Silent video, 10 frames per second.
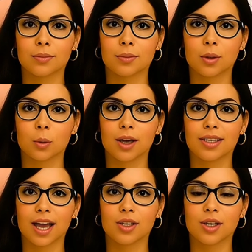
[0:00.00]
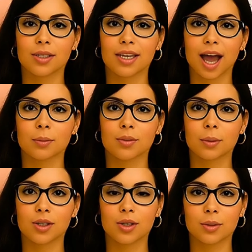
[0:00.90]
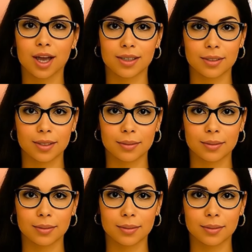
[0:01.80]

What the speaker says: What nations came from the two sons?